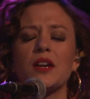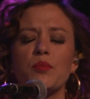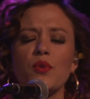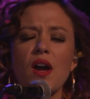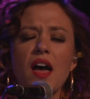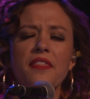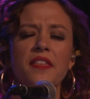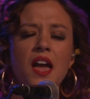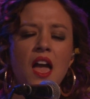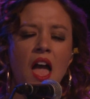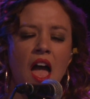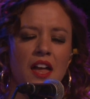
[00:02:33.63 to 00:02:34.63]
up at the time, that
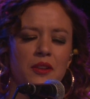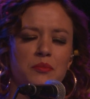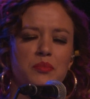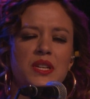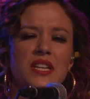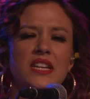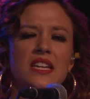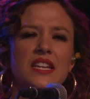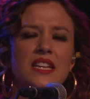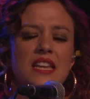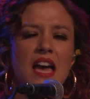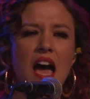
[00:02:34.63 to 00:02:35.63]
were relevant at the
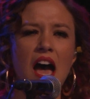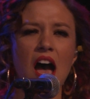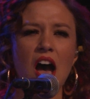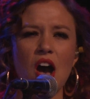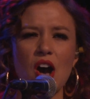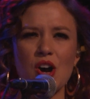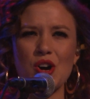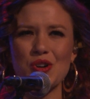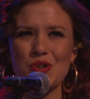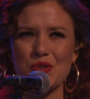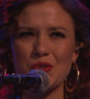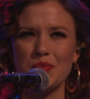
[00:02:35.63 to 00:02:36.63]
time. And
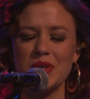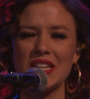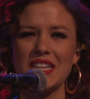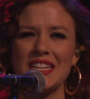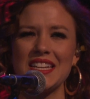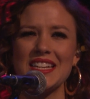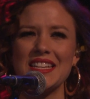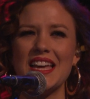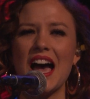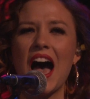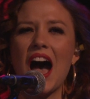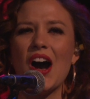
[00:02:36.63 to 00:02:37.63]
we were bringing it
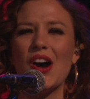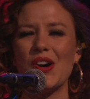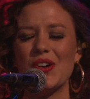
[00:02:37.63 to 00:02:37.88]
back around